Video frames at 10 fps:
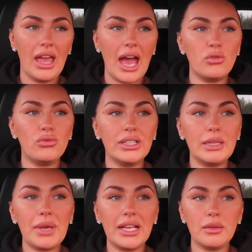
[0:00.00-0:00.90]
And
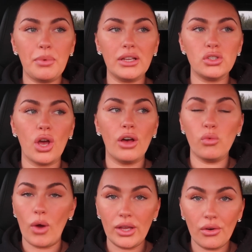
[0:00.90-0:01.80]
really paint the picture
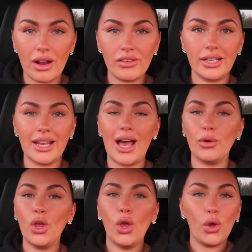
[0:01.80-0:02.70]
of where you're at right
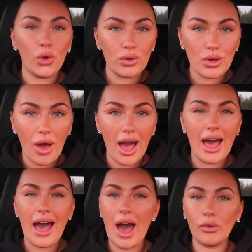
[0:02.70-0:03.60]
now, who you
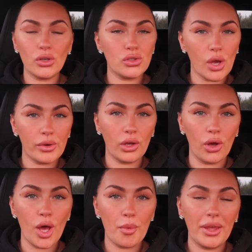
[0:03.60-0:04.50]
are, how you're showing
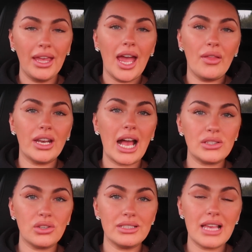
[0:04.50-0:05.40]
up, and then
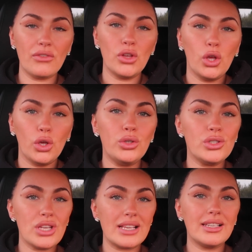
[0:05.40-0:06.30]
ask yourself, who
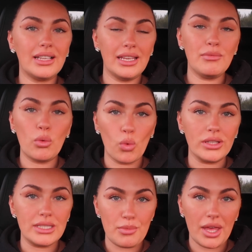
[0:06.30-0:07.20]
does Jessica Leeming
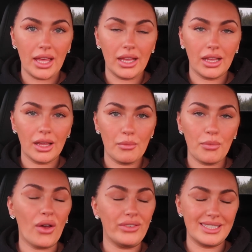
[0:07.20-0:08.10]
want to be?
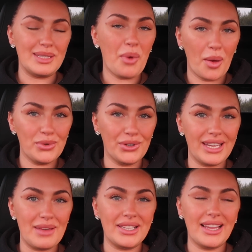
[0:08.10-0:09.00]
But obviously pop your
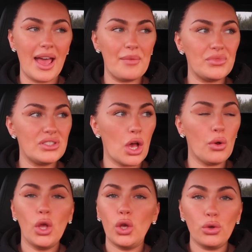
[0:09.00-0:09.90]
name in there.
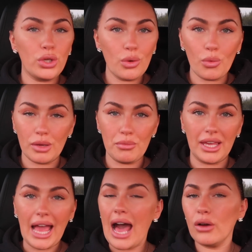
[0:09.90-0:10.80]
So who do you want to
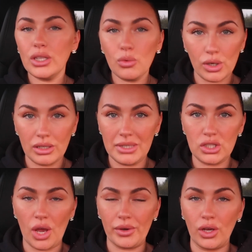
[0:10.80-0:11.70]
be? How do you want to be
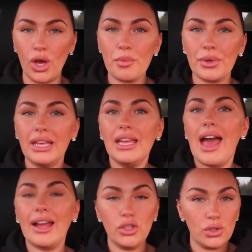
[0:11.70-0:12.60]
showing up?
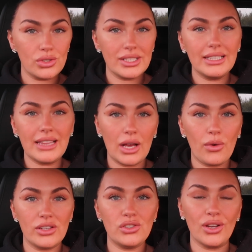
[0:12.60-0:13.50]
And usually that
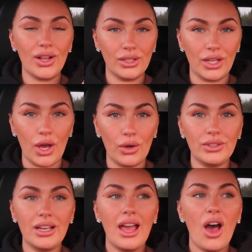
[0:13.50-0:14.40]
question
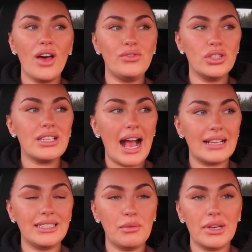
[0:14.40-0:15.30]
alone of just
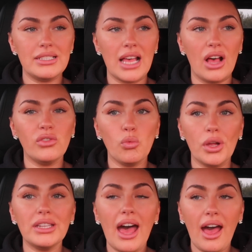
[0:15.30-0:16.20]
asking myself
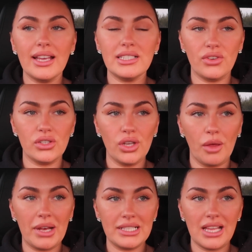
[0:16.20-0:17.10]
what the highest version
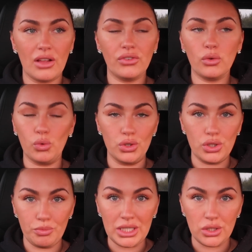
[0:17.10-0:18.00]
of myself
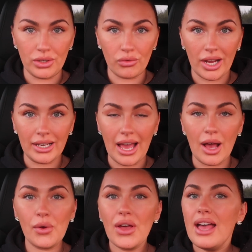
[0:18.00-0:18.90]
would be doing right
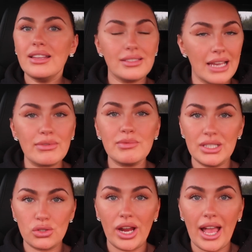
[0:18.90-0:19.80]
now snaps
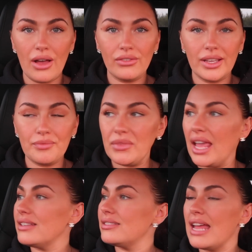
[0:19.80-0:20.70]
me straight out of it.
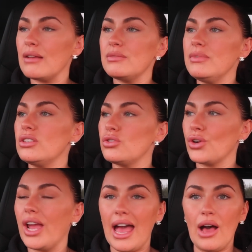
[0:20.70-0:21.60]
It snaps me
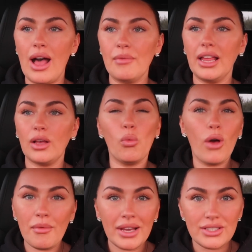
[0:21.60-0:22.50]
straight out. I'm like,
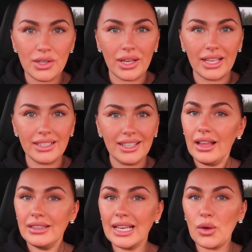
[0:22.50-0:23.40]
what am I doing?
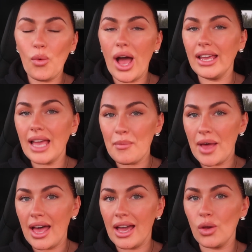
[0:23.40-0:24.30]
Like, why
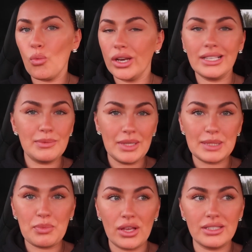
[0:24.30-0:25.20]
am I wanting to be
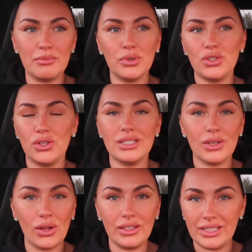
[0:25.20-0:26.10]
this person but
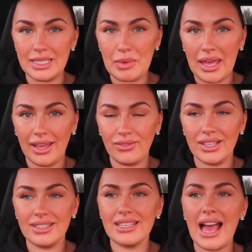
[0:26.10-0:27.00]
choosing all of these
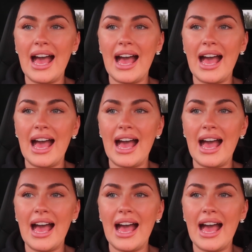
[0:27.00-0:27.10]
behaviors?